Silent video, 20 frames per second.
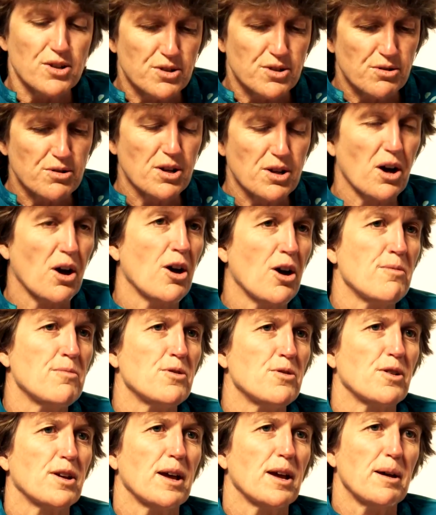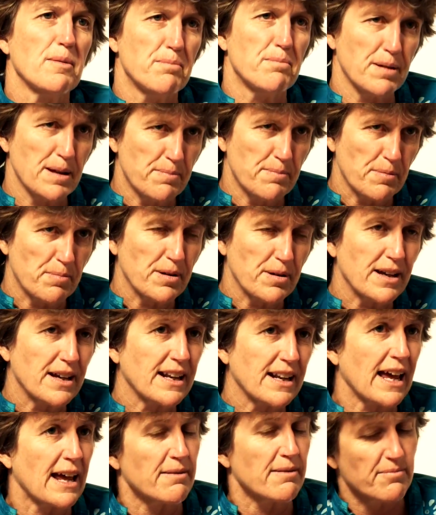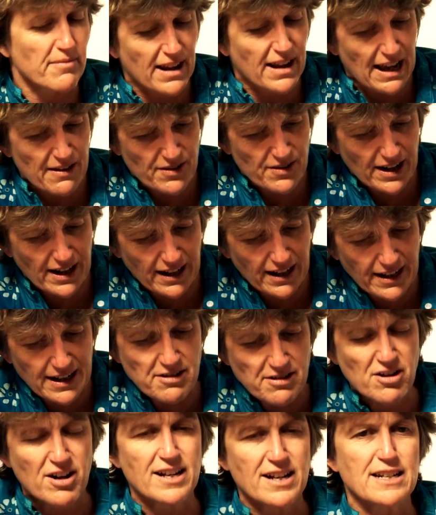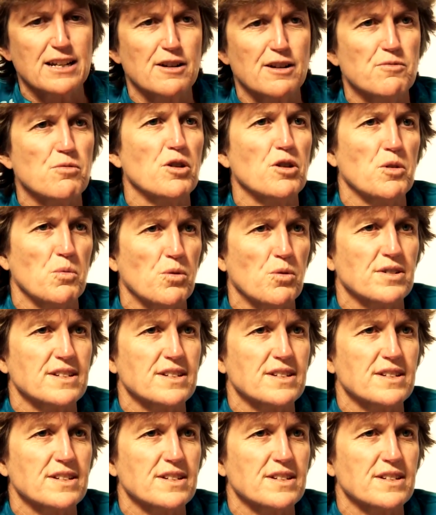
do your homework, be prepared, and have a clear idea of what you want